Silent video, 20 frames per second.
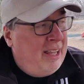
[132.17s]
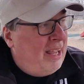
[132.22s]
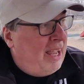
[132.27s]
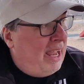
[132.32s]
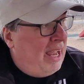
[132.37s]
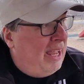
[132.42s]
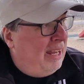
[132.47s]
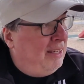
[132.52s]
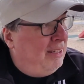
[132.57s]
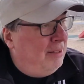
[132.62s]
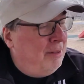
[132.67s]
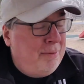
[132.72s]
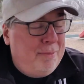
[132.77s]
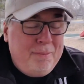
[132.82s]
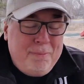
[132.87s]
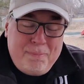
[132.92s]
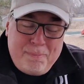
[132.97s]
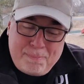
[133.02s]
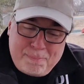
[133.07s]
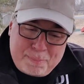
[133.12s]
And
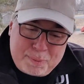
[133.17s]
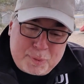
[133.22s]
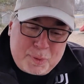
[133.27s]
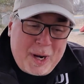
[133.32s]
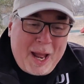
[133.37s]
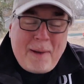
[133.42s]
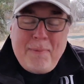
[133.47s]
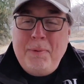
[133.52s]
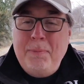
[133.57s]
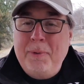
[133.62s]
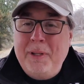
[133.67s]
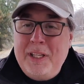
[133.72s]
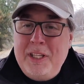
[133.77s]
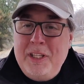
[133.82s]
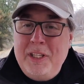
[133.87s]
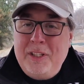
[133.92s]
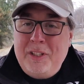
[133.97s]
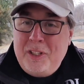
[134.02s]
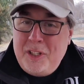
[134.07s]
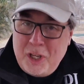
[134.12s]
probably
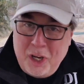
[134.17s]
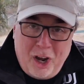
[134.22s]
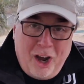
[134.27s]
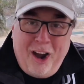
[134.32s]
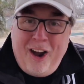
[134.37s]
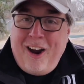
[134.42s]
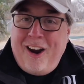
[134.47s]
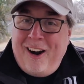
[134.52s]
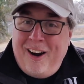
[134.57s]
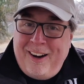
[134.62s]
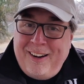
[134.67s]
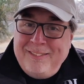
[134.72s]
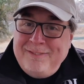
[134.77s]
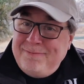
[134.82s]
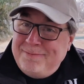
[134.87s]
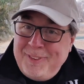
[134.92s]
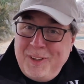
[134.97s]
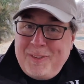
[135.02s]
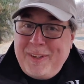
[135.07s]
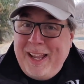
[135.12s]
you are,
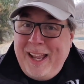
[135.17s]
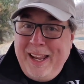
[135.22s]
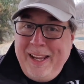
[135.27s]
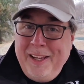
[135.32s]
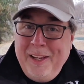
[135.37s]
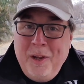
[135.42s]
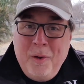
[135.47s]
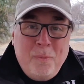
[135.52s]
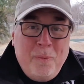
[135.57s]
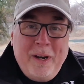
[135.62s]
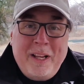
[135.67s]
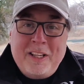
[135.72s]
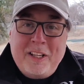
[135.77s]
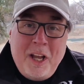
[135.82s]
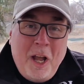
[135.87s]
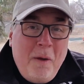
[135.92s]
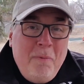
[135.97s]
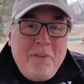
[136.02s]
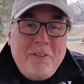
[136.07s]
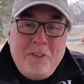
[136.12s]
okay? When it
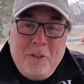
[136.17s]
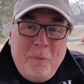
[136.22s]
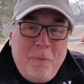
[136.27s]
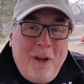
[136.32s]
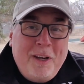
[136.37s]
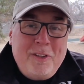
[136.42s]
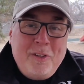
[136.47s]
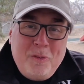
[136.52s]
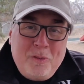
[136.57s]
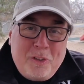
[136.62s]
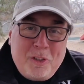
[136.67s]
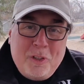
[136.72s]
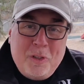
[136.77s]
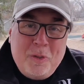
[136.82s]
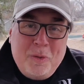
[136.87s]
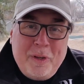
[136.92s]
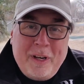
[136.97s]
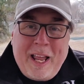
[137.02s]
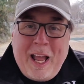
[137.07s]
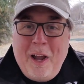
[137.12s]
comes to what you
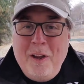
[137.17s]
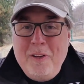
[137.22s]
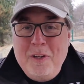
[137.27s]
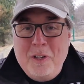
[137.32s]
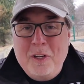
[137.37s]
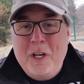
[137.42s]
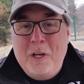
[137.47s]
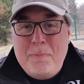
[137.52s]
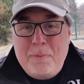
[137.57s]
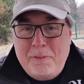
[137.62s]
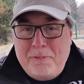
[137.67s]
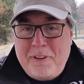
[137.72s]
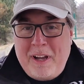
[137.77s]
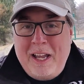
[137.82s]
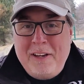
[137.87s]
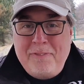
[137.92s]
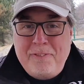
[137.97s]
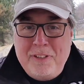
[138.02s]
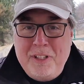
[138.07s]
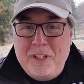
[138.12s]
do and how you're going to
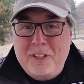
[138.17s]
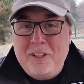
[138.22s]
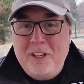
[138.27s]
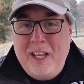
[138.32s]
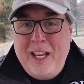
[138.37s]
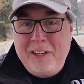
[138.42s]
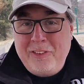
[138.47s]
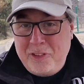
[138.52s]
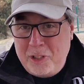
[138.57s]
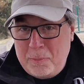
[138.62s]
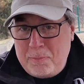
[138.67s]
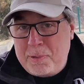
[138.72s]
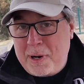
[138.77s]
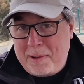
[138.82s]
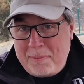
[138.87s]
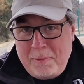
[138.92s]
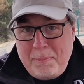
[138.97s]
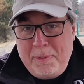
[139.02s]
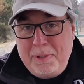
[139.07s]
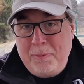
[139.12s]
provide for your clients, you're
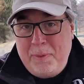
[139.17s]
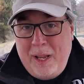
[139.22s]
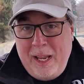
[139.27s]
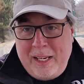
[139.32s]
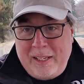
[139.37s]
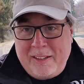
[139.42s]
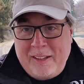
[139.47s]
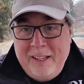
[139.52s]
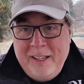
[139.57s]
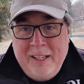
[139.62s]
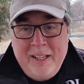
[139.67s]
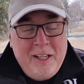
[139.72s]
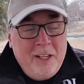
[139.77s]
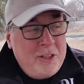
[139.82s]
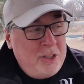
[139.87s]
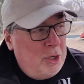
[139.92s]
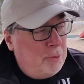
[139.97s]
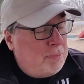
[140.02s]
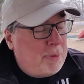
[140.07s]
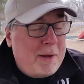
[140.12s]
probably right.
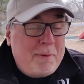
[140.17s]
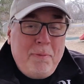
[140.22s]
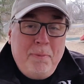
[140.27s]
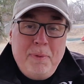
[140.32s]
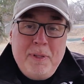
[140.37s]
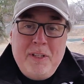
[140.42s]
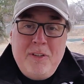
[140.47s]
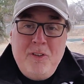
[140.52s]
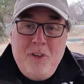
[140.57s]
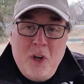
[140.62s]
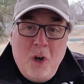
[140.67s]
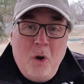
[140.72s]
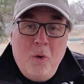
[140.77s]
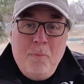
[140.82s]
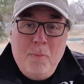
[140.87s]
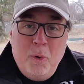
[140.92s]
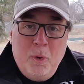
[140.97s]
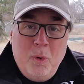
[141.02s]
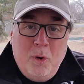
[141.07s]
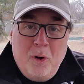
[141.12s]
You probably know
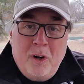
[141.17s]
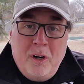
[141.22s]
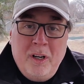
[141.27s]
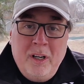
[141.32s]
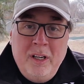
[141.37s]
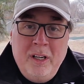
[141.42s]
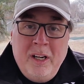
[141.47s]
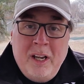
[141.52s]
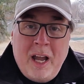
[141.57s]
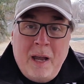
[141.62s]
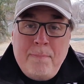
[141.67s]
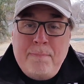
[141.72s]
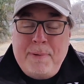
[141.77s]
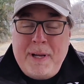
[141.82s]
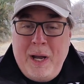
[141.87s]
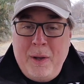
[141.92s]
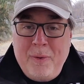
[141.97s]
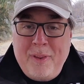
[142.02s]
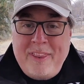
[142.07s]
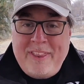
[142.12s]
more
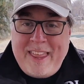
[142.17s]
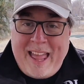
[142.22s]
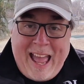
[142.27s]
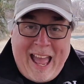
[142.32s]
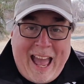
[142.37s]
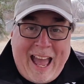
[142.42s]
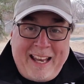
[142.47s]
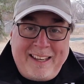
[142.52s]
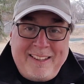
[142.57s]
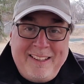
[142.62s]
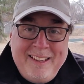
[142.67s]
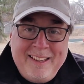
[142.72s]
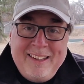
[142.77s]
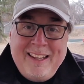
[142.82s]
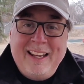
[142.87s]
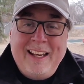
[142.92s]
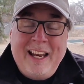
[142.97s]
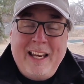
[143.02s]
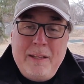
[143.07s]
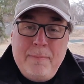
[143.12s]
about that
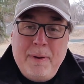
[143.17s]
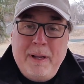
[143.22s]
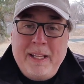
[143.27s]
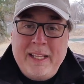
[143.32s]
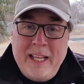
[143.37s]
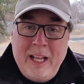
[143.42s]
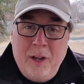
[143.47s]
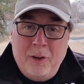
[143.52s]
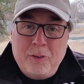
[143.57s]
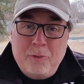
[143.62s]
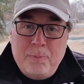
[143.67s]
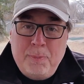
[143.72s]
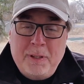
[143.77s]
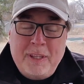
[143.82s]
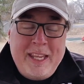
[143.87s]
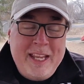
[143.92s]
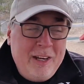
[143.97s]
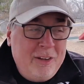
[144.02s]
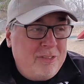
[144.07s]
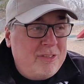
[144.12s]
than anybody else. But
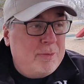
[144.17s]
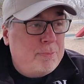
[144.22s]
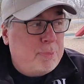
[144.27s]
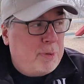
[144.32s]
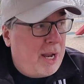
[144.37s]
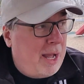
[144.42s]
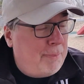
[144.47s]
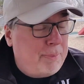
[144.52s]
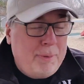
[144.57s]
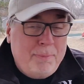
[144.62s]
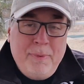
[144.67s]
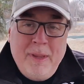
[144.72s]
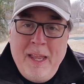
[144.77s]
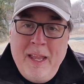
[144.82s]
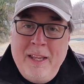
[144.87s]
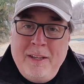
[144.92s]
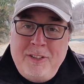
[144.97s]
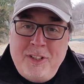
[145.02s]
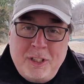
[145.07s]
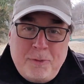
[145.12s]
here's the problem
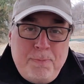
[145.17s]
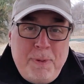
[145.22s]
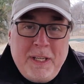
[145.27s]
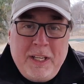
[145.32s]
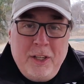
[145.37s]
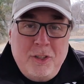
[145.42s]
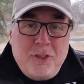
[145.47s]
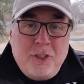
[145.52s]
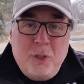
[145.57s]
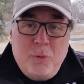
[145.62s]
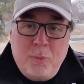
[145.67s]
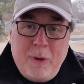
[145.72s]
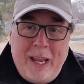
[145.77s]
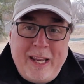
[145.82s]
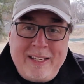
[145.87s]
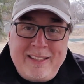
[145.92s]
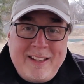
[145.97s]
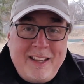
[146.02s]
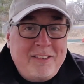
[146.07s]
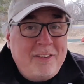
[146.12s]
just because you're
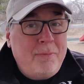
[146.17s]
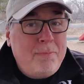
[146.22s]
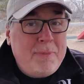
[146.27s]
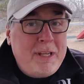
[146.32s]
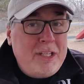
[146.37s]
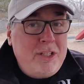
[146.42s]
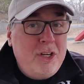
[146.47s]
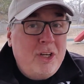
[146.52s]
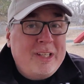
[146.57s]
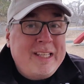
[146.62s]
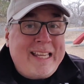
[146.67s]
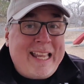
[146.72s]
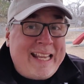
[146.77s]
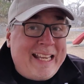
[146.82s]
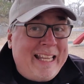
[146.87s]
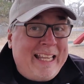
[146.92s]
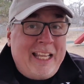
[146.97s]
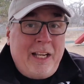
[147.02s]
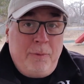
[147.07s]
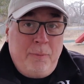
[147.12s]
right doesn't mean you're
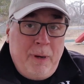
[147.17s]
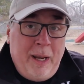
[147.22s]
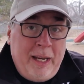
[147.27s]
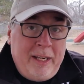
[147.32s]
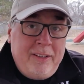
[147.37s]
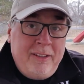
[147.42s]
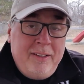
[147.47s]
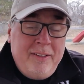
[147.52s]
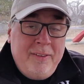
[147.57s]
getting it right,